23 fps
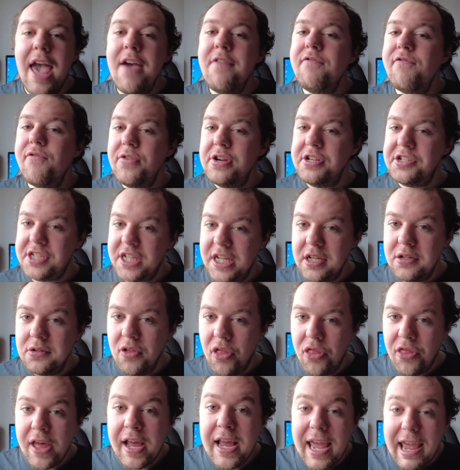every single
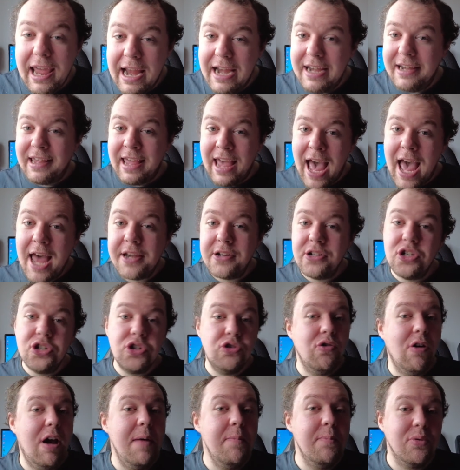thing it can to try